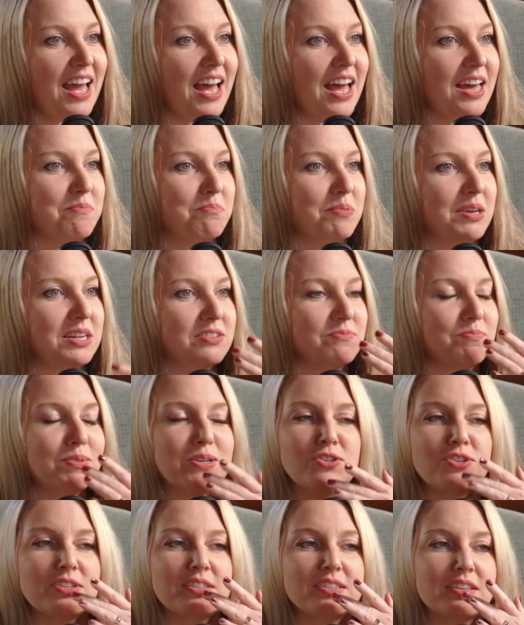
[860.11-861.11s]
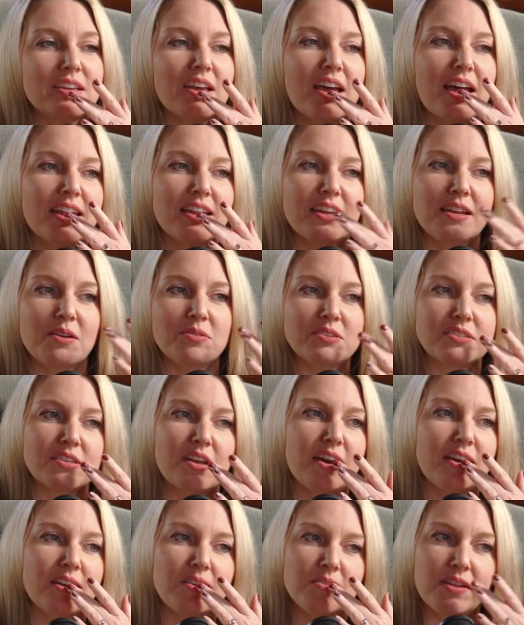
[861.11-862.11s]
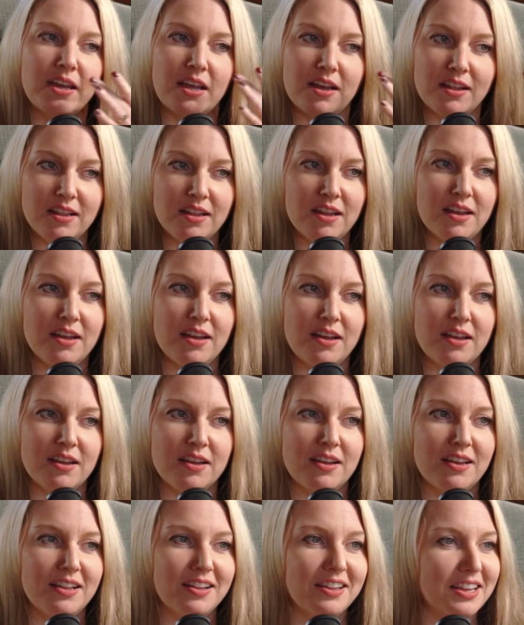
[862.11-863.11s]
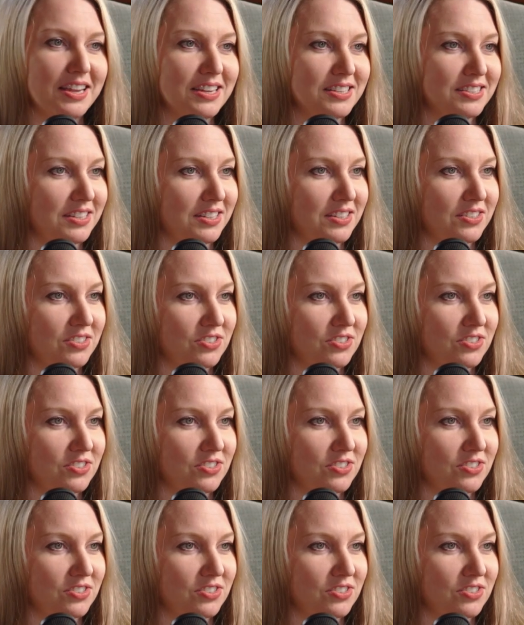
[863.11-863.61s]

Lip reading: And but she still had it. It was kind of like a lazy